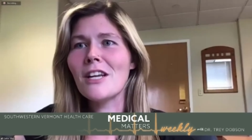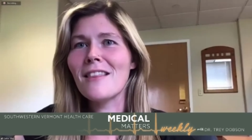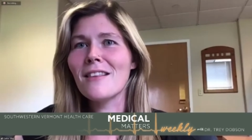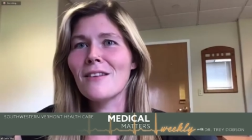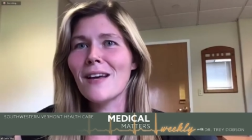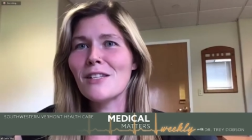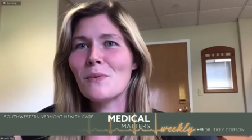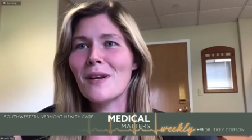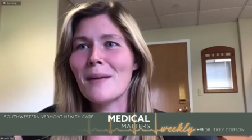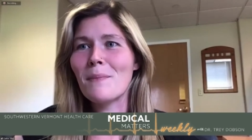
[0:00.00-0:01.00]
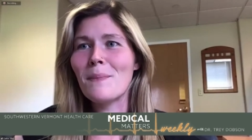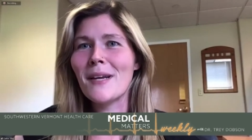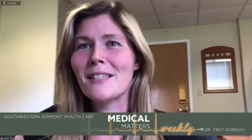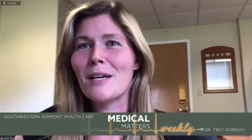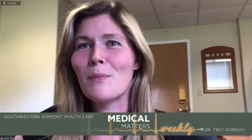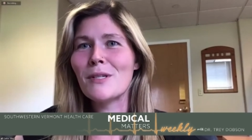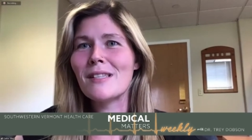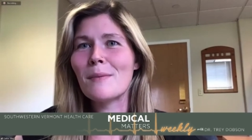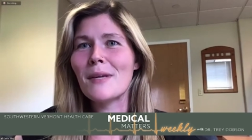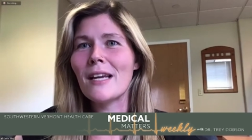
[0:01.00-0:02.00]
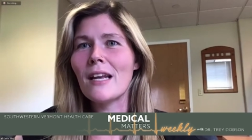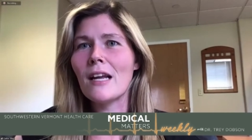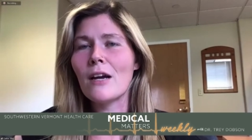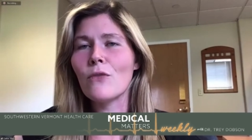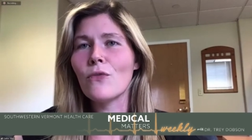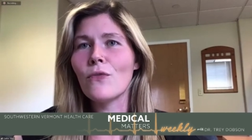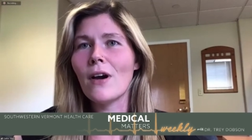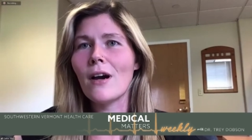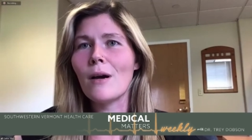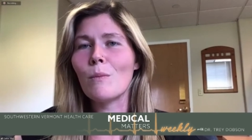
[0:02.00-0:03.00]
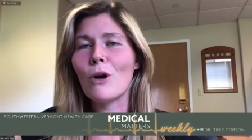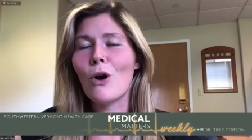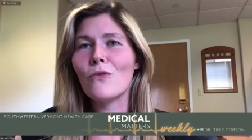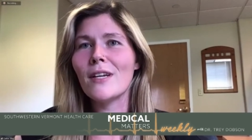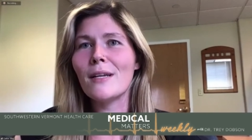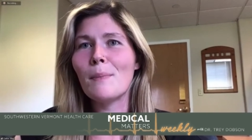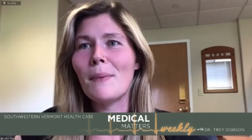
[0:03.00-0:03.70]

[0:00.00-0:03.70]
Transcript: I think the last one I picked up was at the beginning of um, COVID,